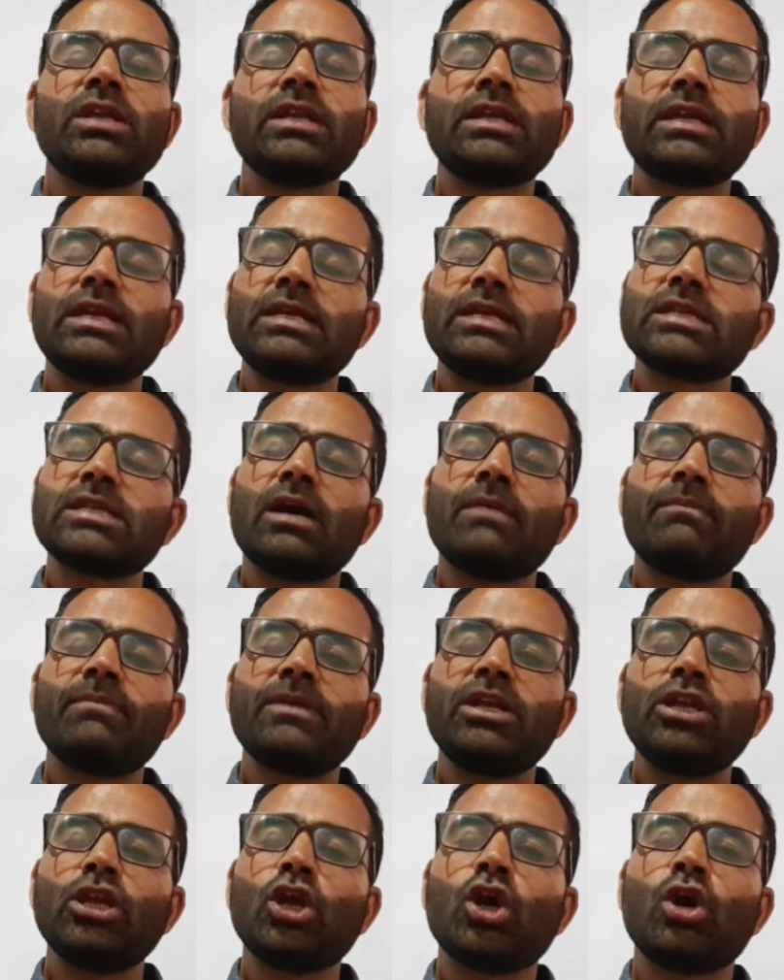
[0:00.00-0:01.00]
case of
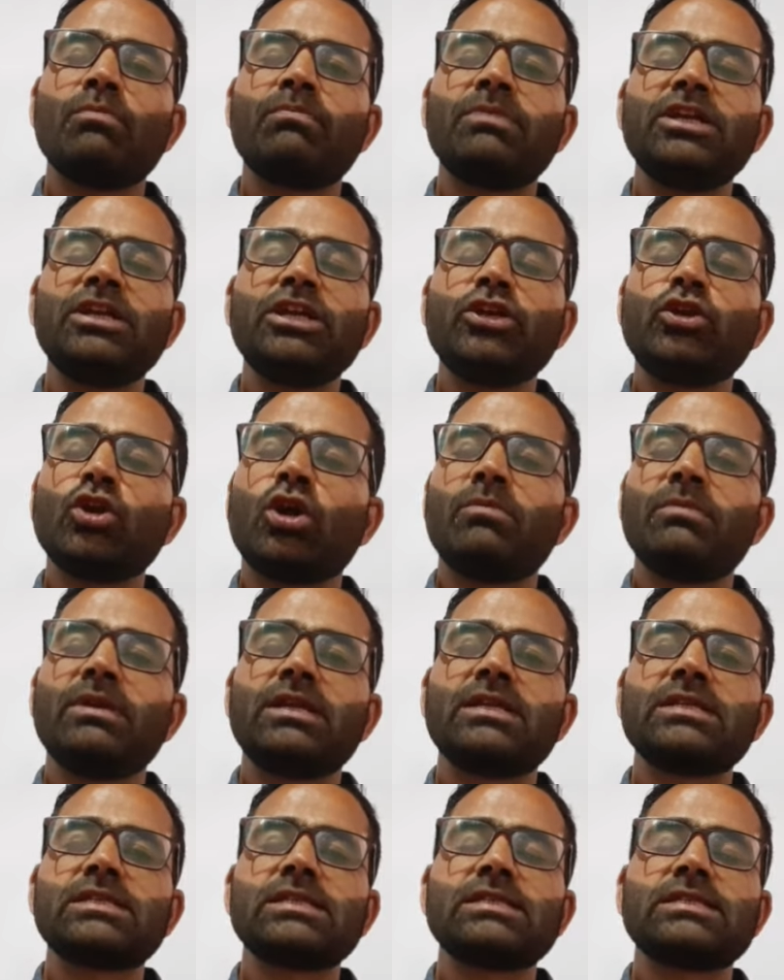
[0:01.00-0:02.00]
incomplete
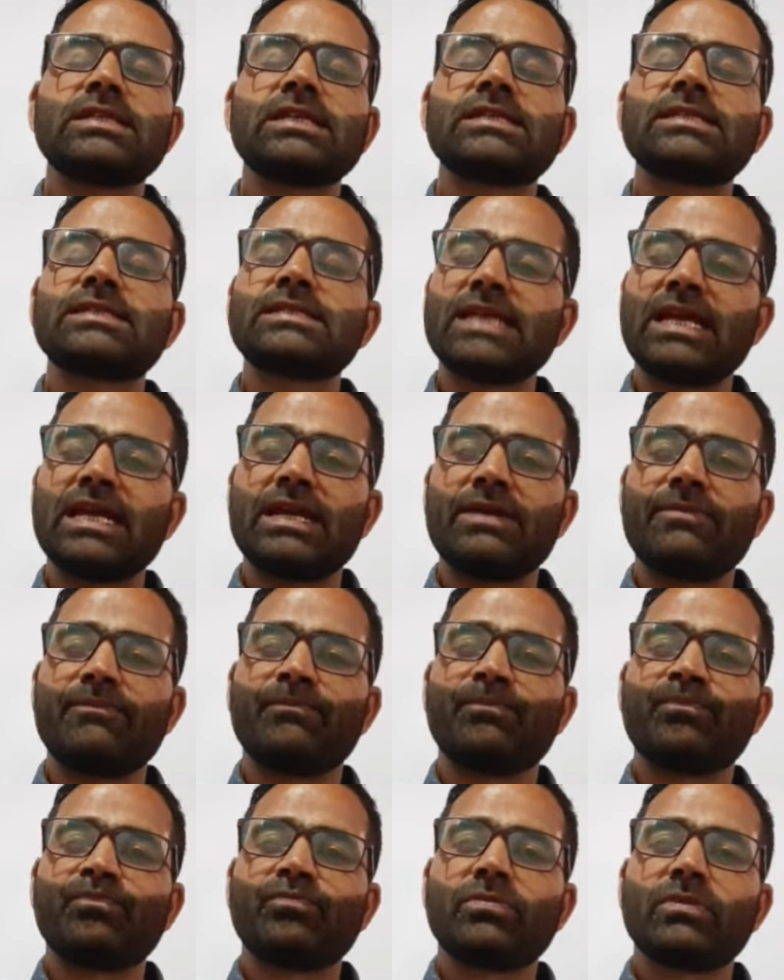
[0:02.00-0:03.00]
dominance is the same.
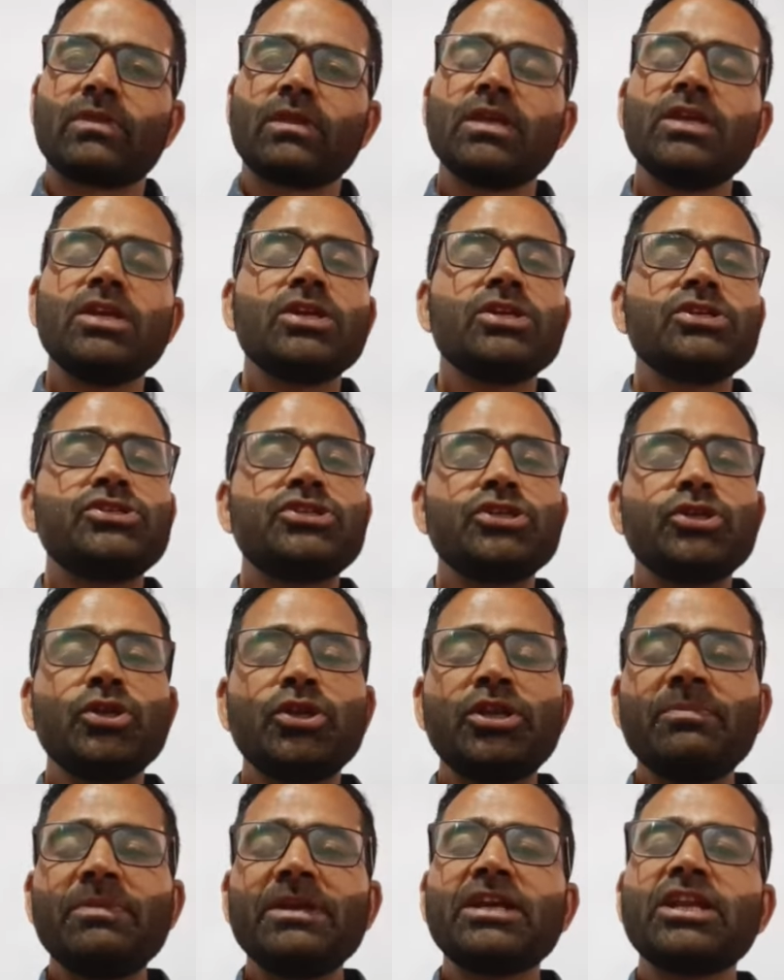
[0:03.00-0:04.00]

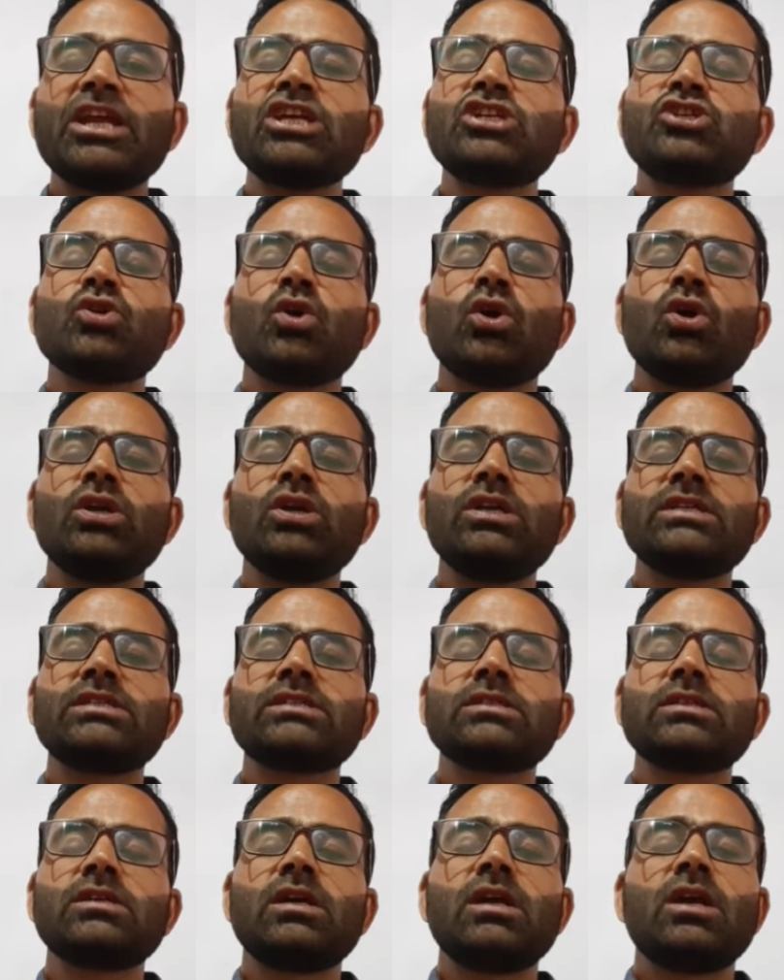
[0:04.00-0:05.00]
Genotypic ratio
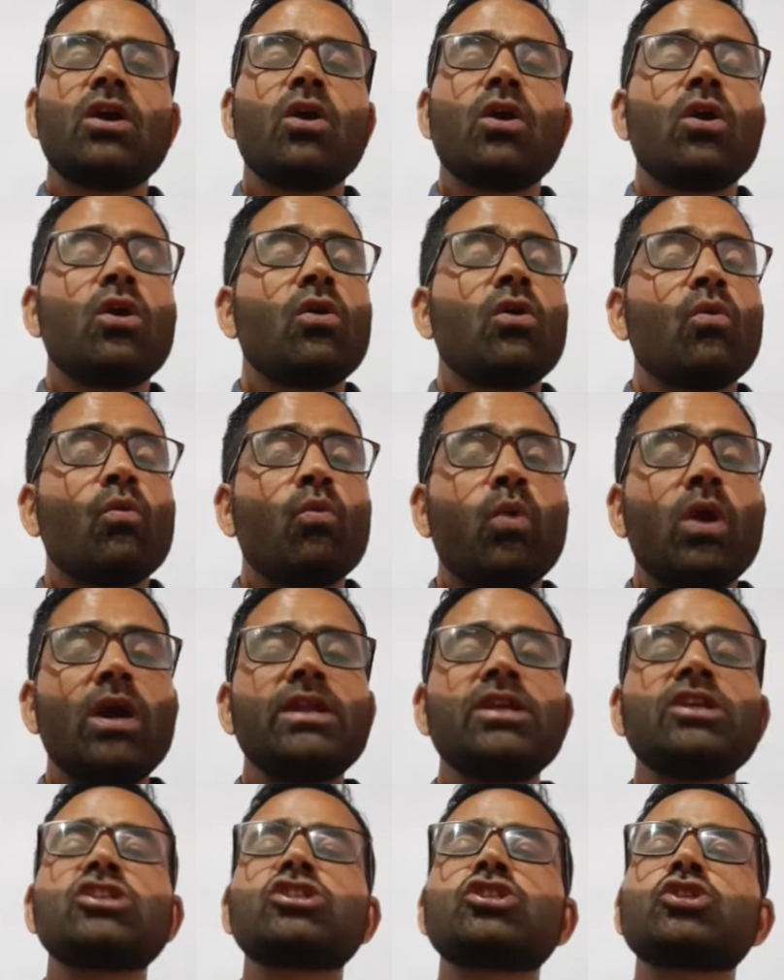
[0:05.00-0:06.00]
is
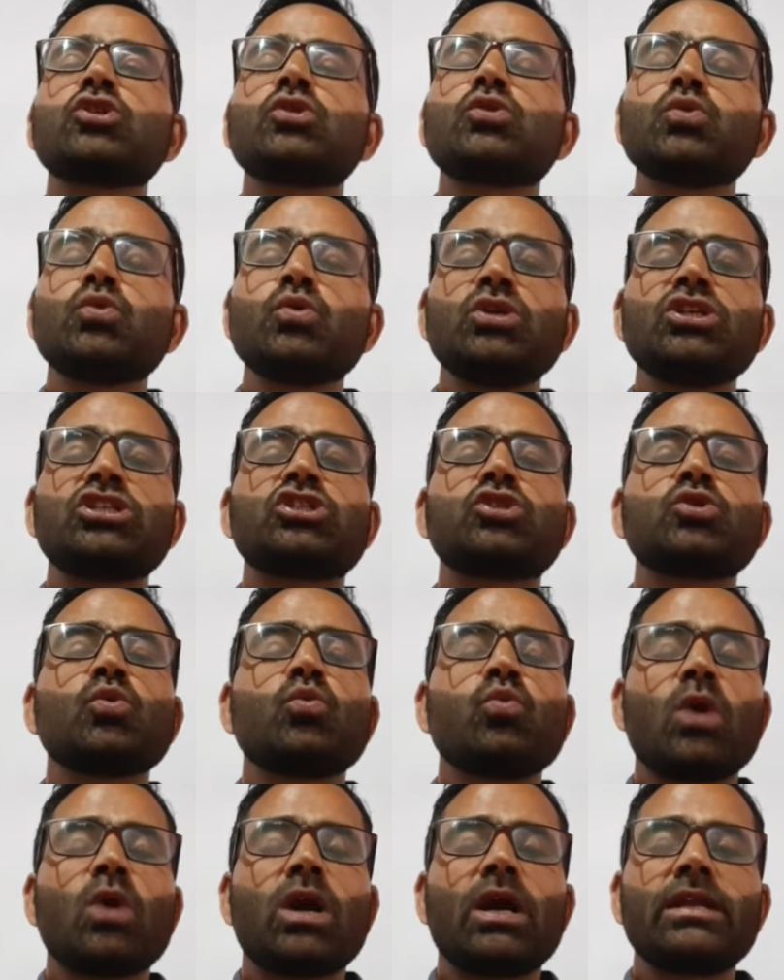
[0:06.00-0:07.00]

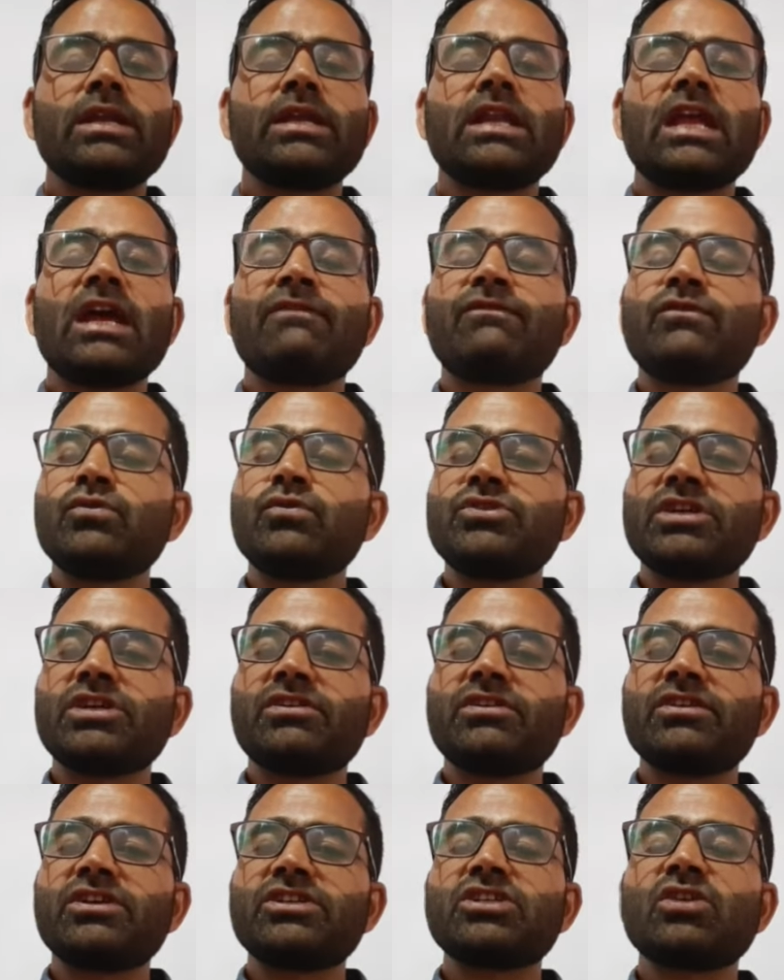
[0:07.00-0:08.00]
1:2:1 in F2
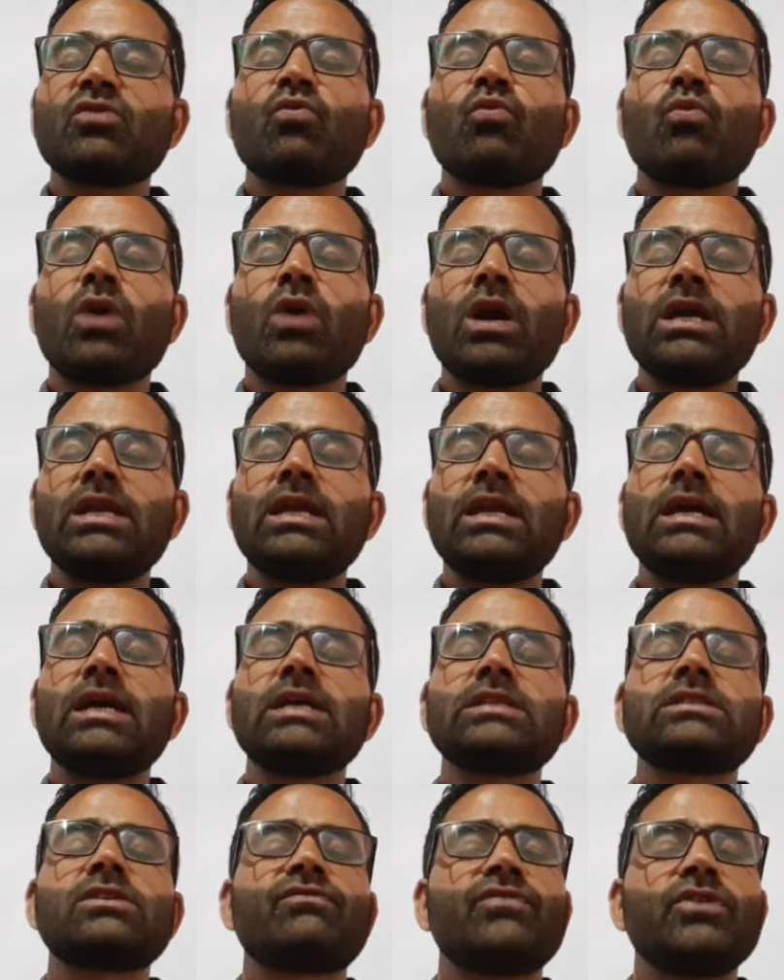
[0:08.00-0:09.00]
generation, while
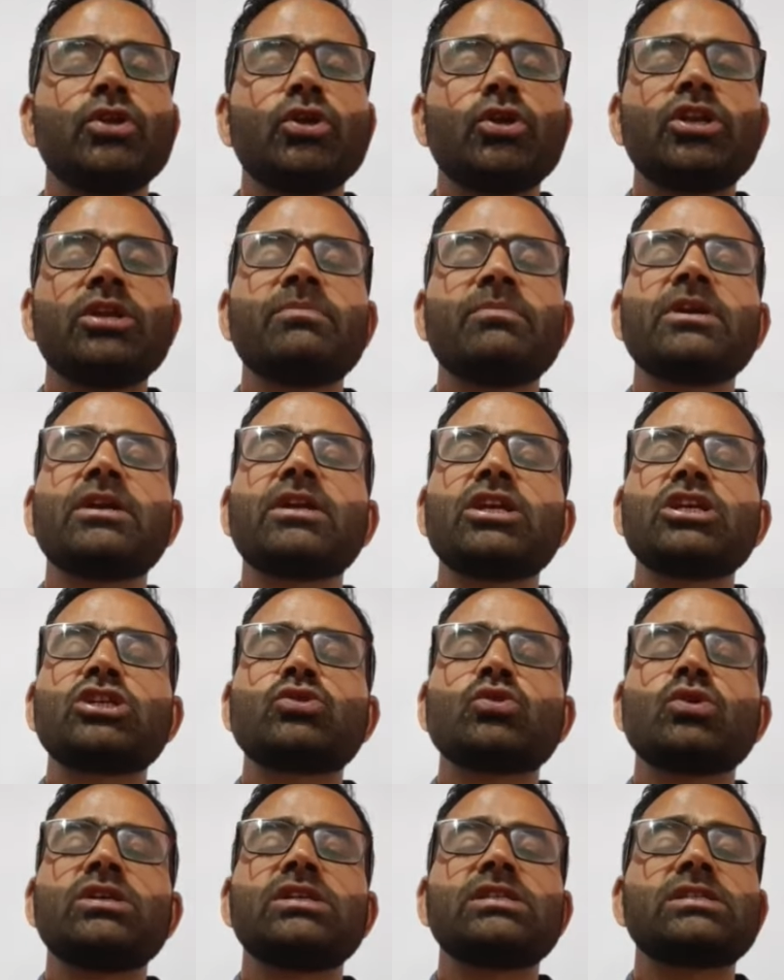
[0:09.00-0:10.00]
as the phenotypic
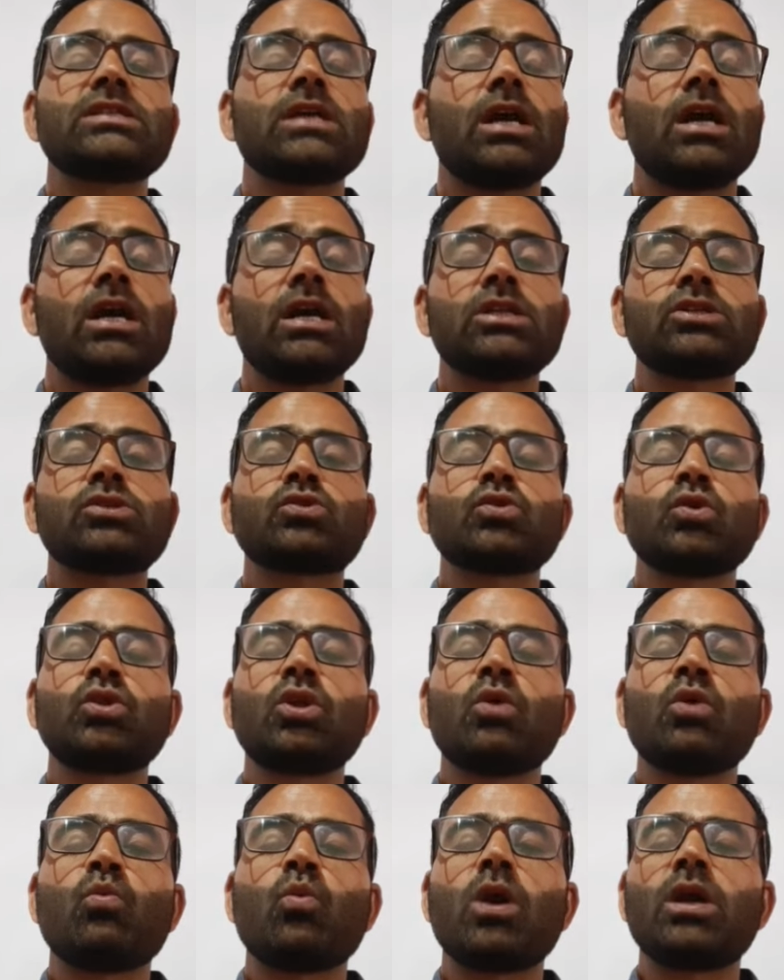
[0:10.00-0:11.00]
ratio is also
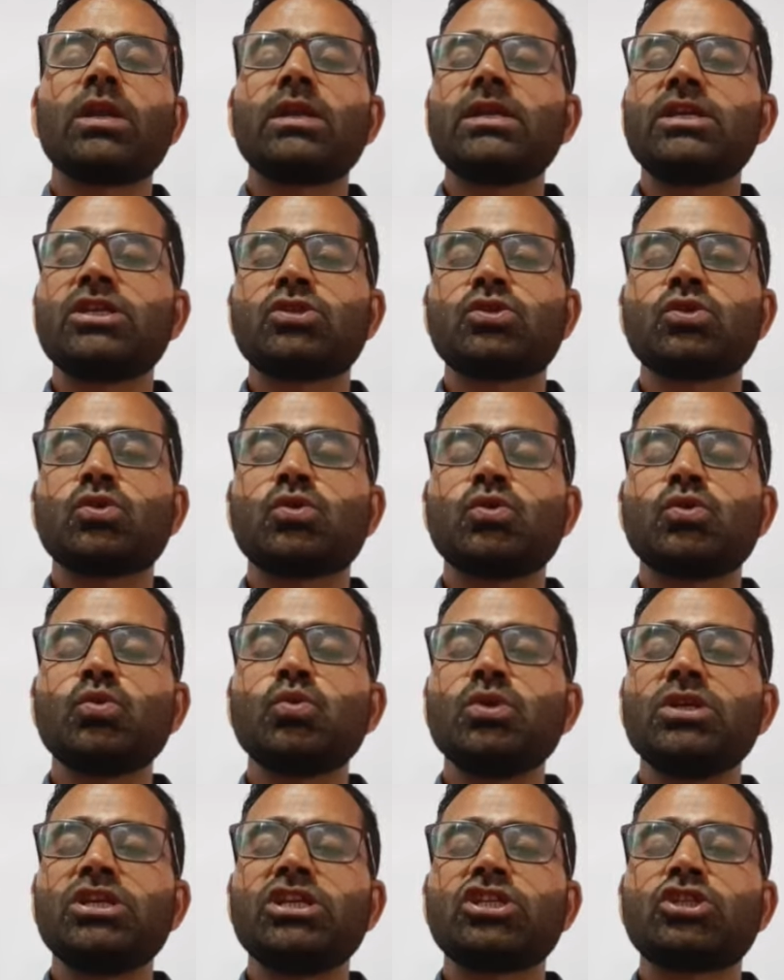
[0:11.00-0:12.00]
the
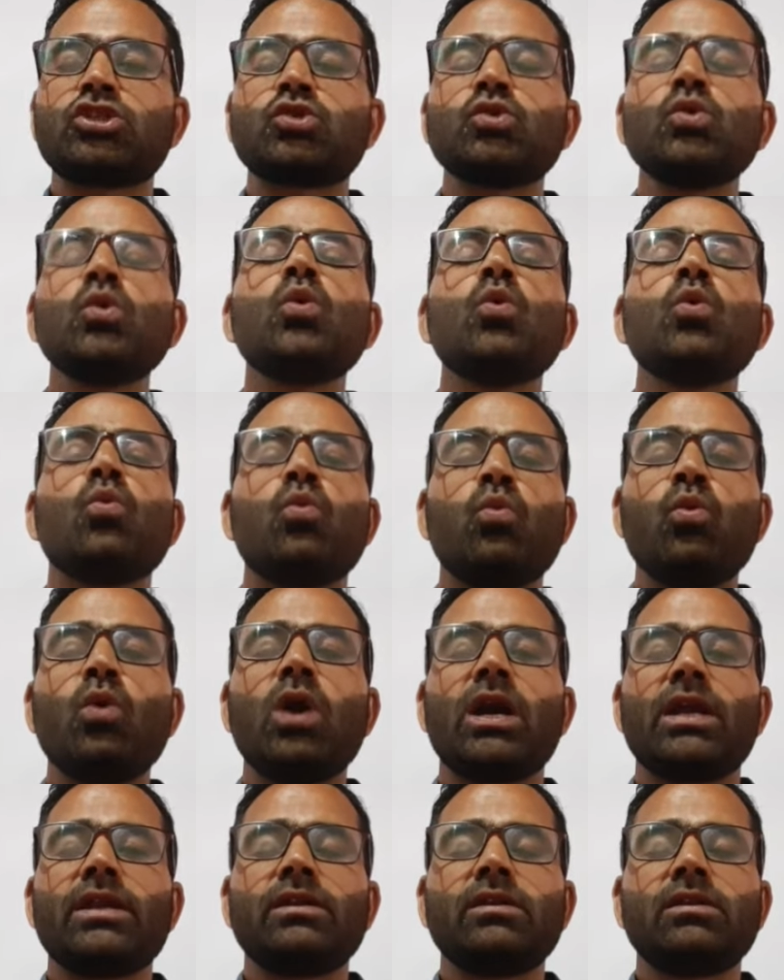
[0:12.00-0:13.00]

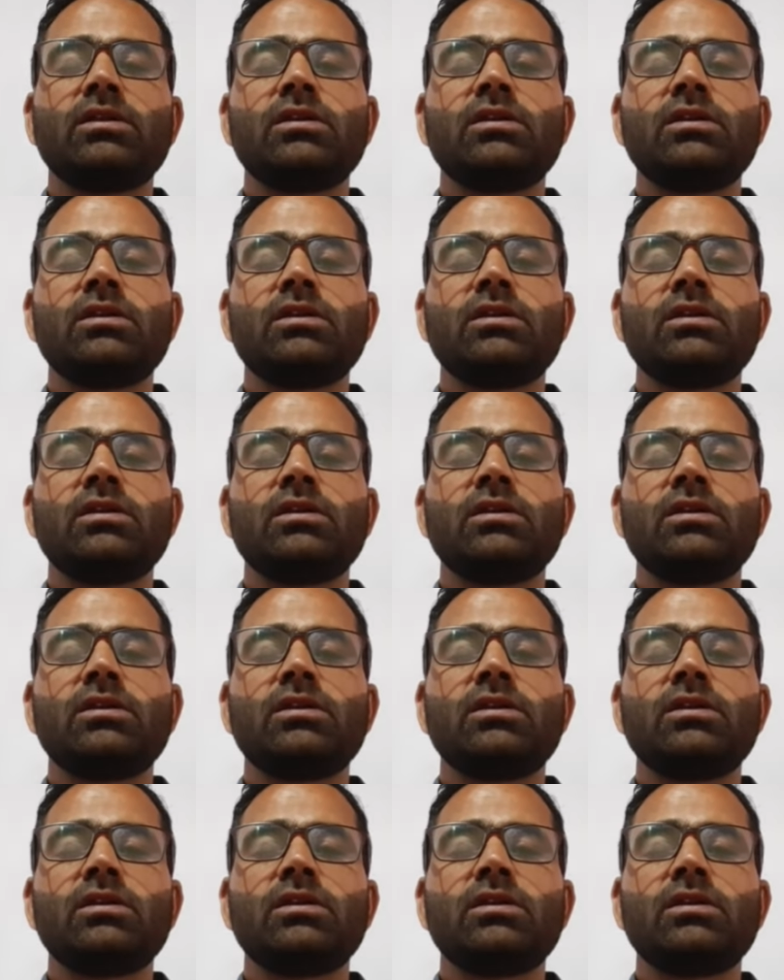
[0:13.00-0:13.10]
1:2:1.